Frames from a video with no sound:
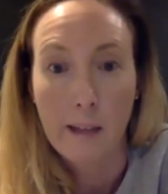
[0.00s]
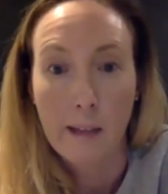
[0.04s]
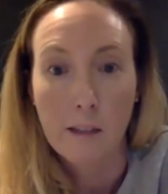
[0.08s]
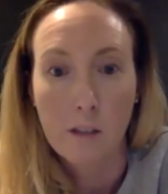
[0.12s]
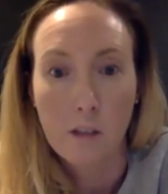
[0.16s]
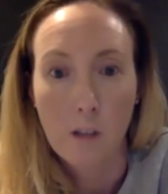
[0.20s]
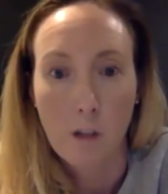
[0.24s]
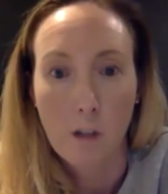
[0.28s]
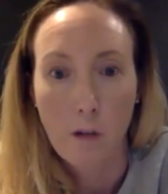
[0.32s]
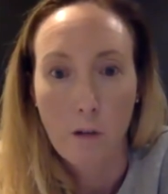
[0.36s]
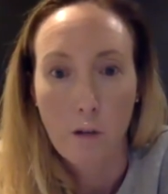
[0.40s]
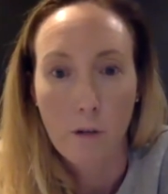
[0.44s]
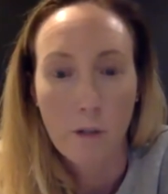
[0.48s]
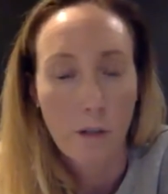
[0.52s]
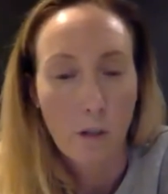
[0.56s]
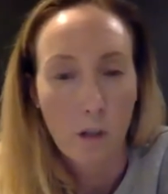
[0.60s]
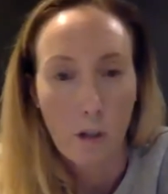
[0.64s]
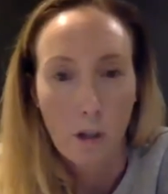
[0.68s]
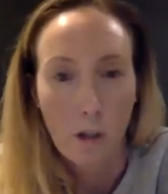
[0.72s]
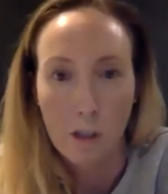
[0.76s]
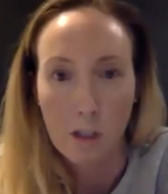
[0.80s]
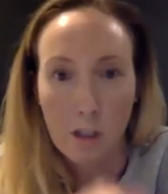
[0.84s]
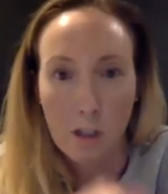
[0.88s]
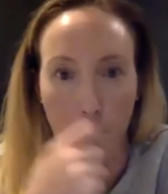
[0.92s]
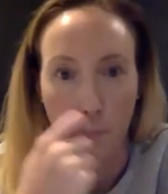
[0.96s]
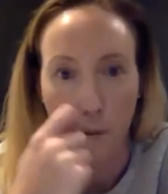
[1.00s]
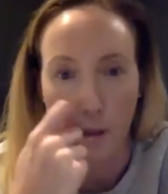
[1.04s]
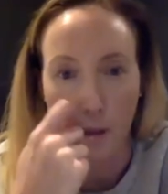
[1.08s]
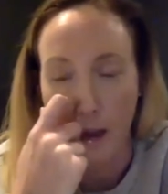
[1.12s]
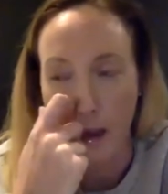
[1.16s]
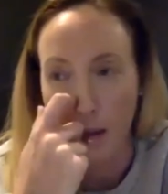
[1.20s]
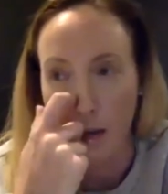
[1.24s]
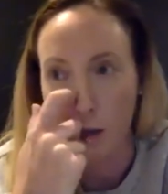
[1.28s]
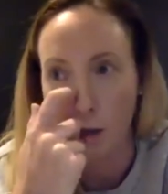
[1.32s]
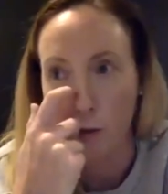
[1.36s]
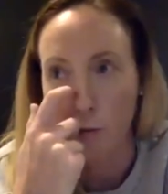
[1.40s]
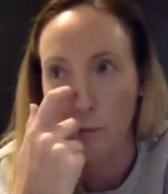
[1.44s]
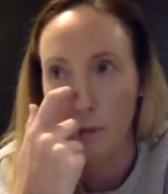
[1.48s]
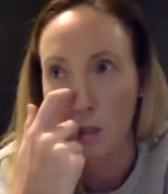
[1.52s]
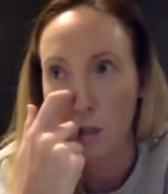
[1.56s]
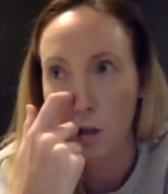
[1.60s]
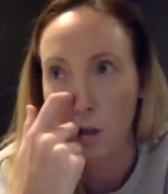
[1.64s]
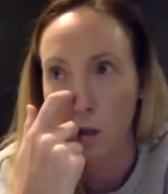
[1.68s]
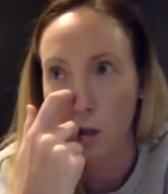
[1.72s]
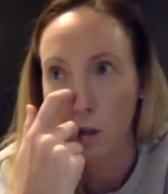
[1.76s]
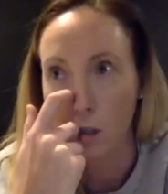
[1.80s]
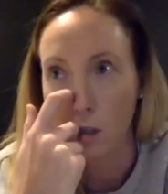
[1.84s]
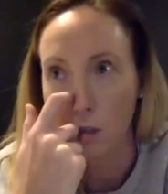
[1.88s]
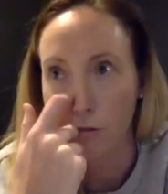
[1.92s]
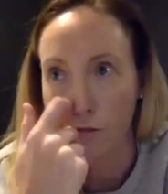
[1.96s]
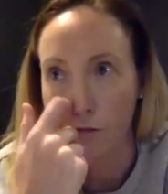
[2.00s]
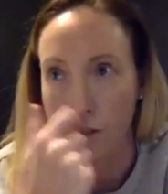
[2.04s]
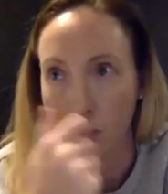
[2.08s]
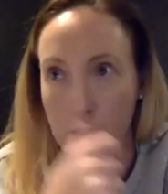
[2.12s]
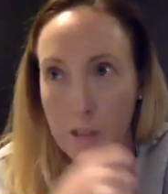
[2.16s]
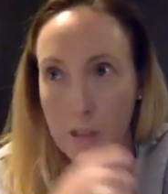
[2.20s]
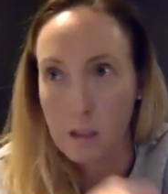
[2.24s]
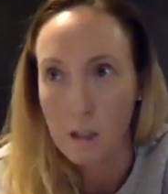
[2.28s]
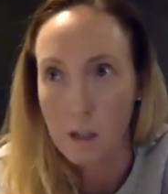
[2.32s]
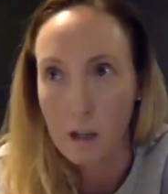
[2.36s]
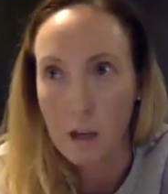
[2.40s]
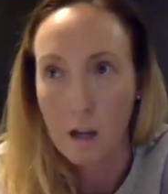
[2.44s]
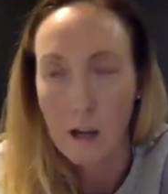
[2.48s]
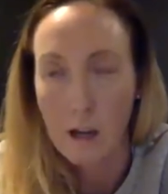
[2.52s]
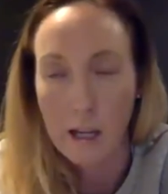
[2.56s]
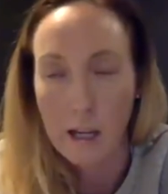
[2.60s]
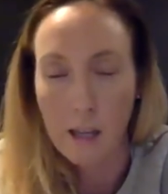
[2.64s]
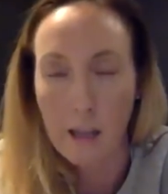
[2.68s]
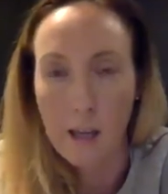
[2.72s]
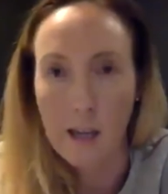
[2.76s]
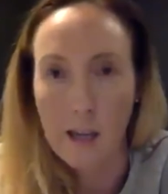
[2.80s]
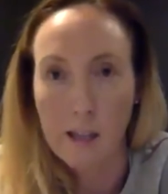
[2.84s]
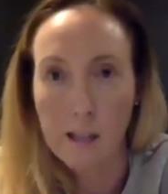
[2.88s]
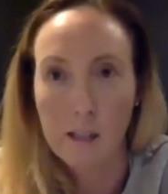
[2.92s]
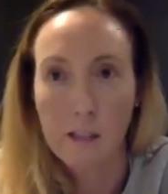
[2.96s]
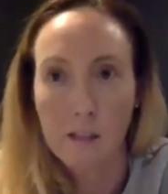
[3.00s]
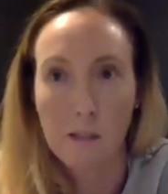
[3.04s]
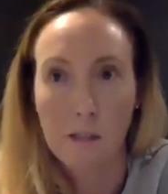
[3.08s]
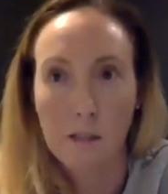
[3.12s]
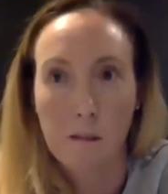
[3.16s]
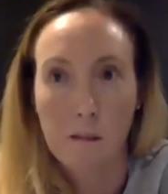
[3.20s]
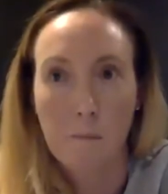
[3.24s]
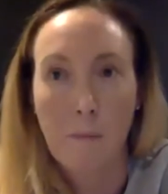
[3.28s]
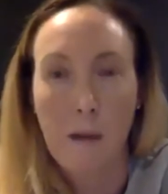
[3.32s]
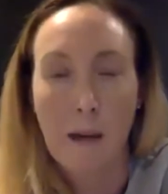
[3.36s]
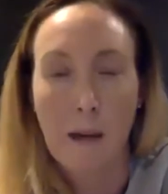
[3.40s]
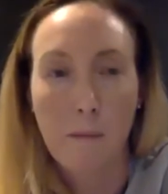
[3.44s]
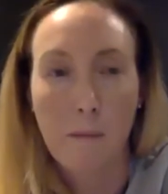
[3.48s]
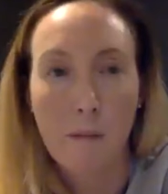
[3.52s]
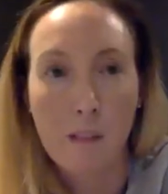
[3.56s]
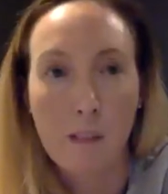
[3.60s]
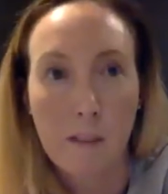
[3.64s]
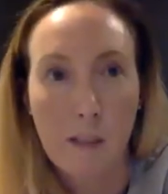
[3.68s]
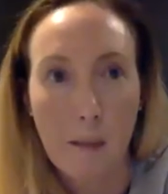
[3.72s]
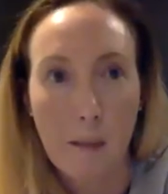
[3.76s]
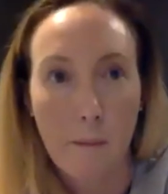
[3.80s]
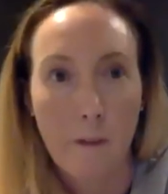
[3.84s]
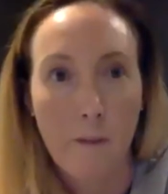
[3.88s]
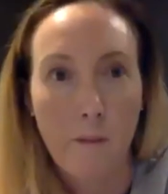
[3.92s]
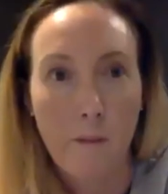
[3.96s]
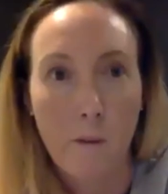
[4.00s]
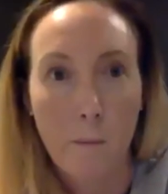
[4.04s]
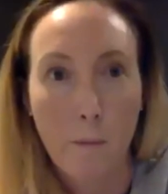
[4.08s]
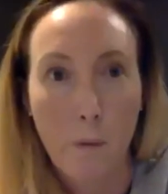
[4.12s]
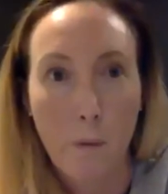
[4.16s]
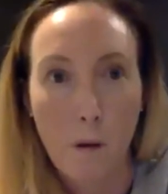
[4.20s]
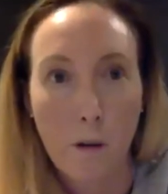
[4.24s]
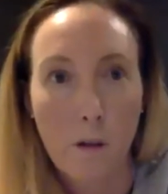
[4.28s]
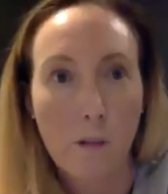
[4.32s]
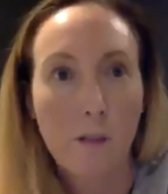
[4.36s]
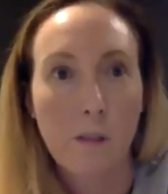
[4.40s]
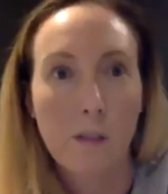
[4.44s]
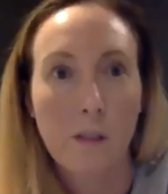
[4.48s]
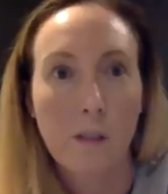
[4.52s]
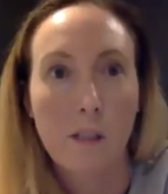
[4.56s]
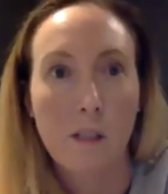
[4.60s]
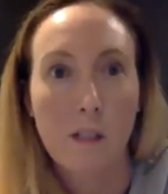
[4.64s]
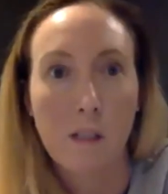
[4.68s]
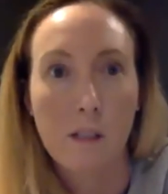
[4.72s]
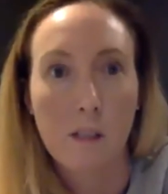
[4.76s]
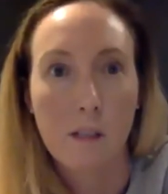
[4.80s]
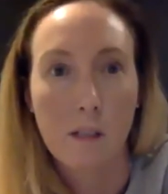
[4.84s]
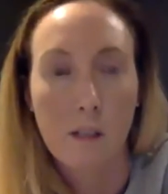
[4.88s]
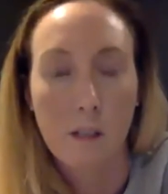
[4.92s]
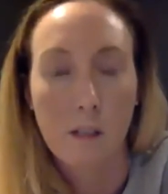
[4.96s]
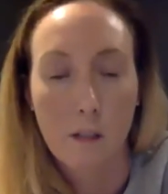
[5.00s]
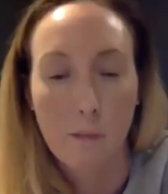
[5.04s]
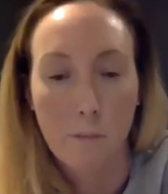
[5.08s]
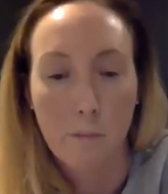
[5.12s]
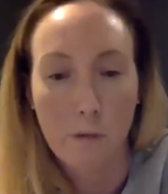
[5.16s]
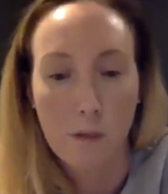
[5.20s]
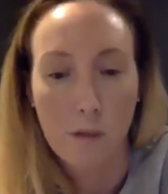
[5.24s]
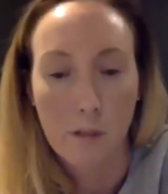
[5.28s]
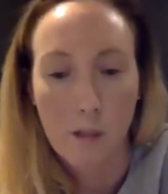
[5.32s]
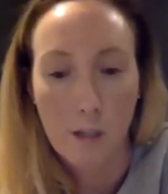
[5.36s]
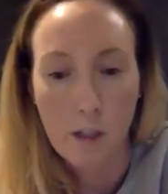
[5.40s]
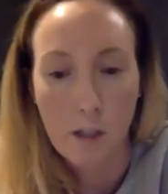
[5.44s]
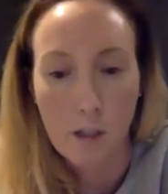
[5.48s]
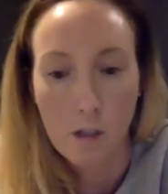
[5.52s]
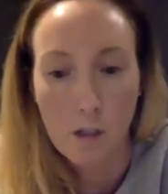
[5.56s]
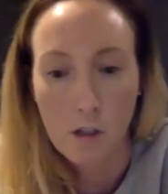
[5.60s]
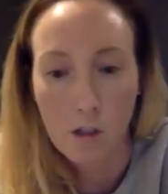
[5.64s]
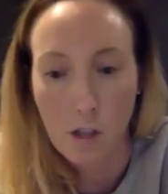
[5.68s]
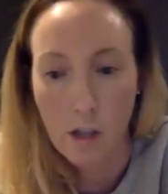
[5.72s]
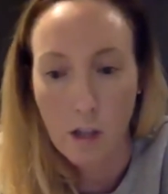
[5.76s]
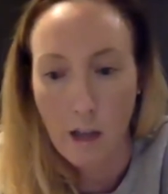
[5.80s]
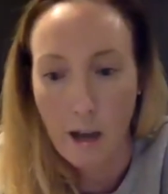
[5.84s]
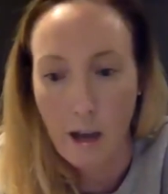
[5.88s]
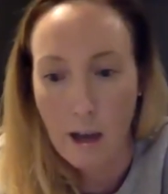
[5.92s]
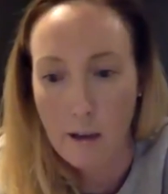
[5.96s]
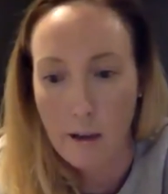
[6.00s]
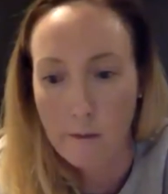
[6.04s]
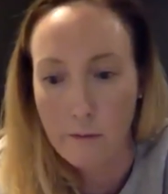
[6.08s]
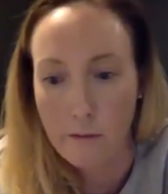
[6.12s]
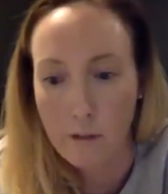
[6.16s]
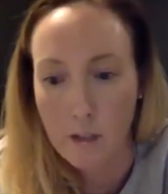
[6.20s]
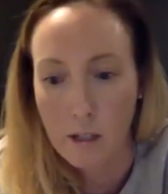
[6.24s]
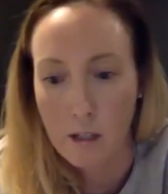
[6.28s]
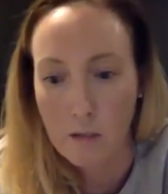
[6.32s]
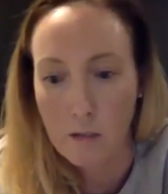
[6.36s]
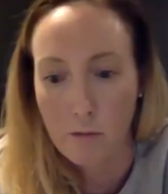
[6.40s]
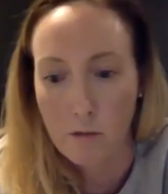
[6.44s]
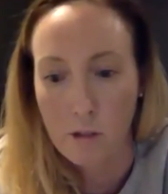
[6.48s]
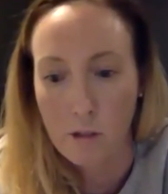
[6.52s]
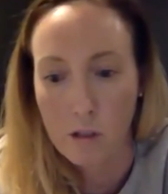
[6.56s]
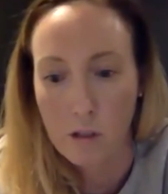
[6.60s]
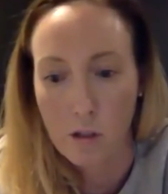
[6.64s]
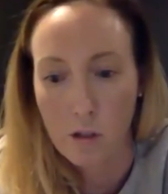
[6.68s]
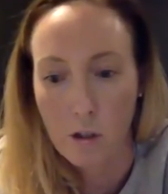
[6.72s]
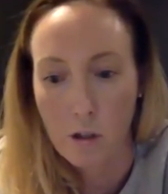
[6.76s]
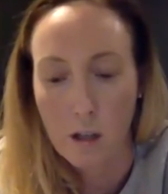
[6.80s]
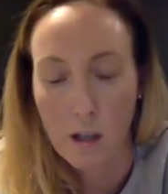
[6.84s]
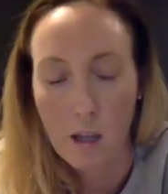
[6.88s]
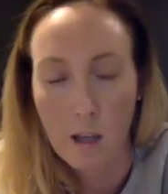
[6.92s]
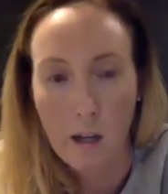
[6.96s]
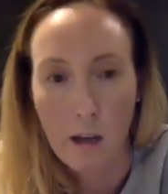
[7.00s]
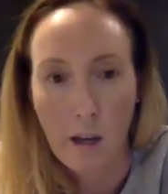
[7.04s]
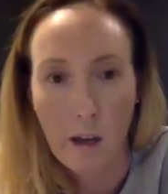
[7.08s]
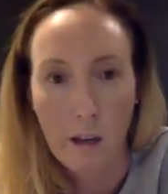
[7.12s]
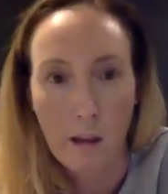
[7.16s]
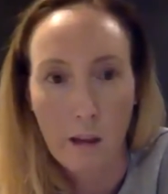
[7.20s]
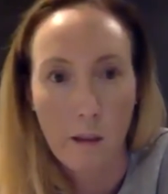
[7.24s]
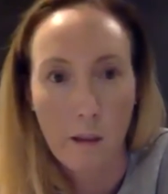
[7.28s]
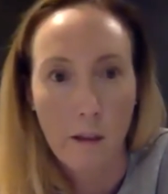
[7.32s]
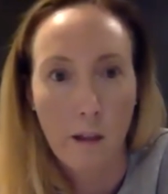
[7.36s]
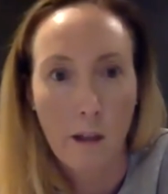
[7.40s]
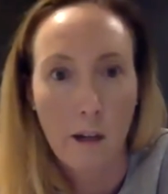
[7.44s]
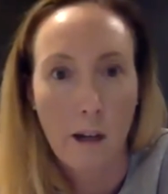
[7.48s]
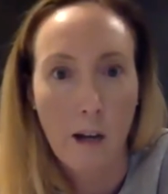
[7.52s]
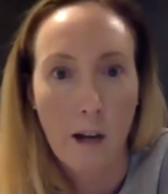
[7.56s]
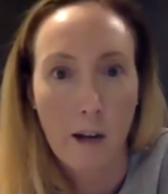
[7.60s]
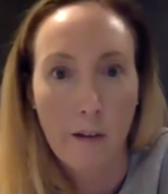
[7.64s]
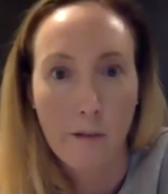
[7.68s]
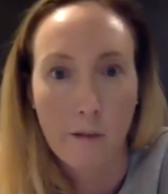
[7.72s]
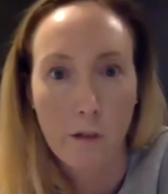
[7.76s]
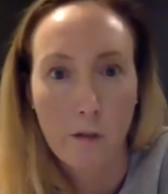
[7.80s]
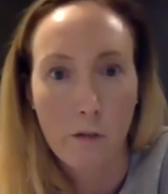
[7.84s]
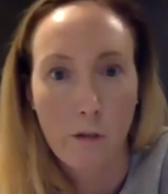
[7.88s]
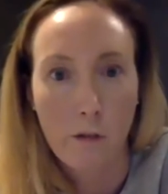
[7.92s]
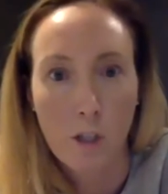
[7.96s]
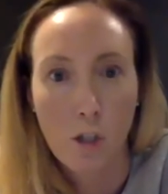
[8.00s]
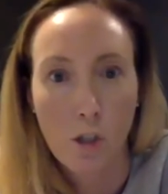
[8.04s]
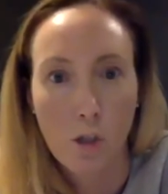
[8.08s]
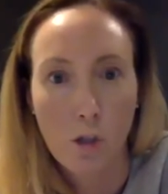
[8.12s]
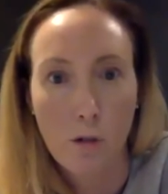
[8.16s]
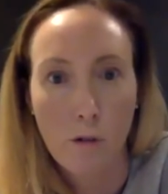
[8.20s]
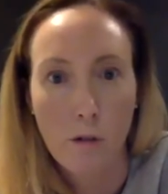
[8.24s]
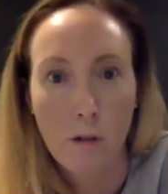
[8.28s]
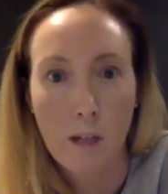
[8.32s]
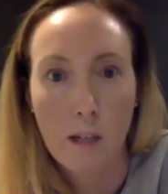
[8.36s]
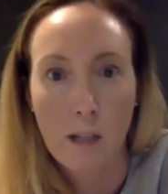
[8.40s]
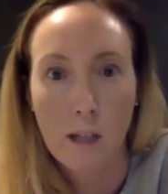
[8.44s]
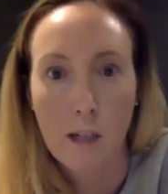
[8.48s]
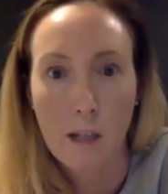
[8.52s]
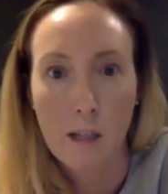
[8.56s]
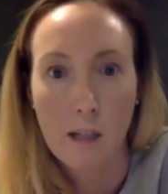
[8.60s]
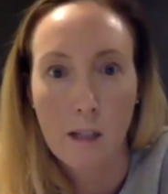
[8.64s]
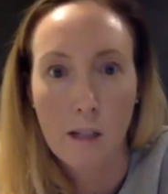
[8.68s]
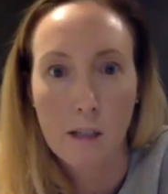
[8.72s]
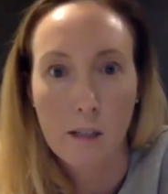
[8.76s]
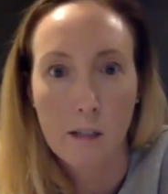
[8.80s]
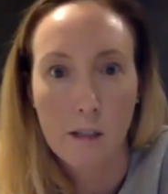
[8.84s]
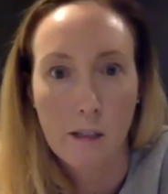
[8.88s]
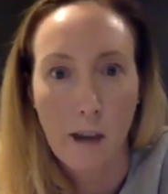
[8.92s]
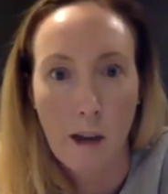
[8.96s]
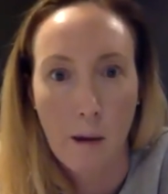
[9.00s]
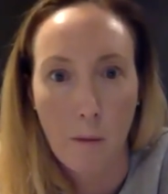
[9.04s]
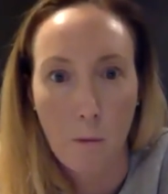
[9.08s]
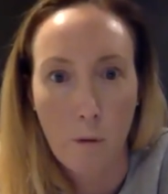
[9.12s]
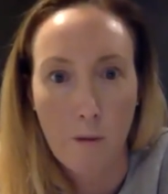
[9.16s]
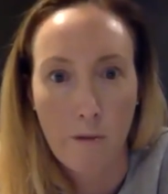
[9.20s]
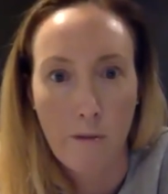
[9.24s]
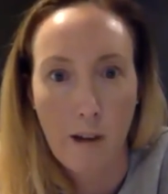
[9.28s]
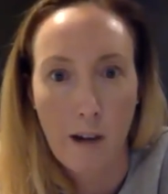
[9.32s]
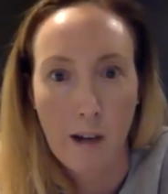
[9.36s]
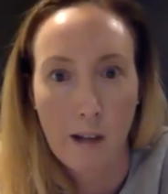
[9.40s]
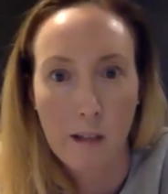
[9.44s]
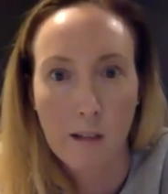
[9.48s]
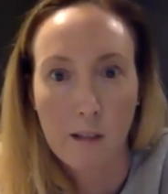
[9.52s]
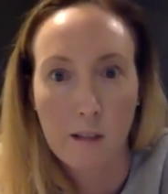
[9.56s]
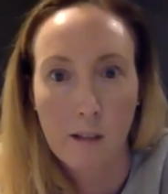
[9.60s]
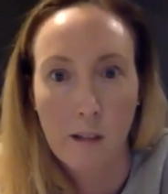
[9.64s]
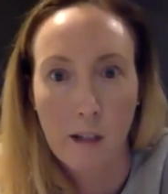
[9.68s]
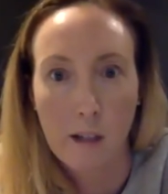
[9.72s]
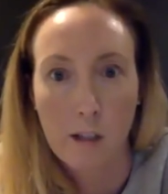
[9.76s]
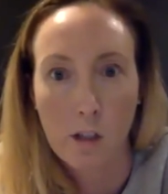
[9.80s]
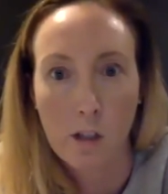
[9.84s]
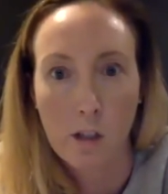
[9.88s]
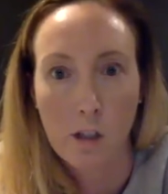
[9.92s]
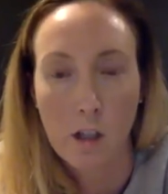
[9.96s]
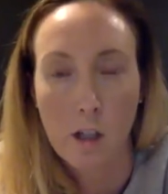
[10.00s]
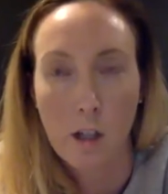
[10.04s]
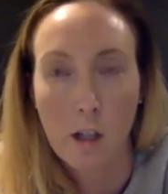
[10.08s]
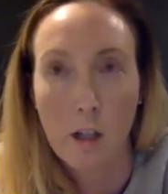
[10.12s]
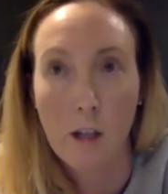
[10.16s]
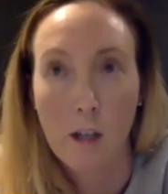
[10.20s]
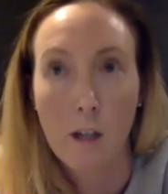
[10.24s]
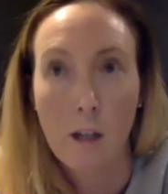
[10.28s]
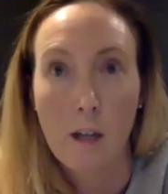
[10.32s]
So return to play, and it'll be no different to, I guess, maybe some of the policies and the procedures you have in returning an athlete after injury is that we've had such a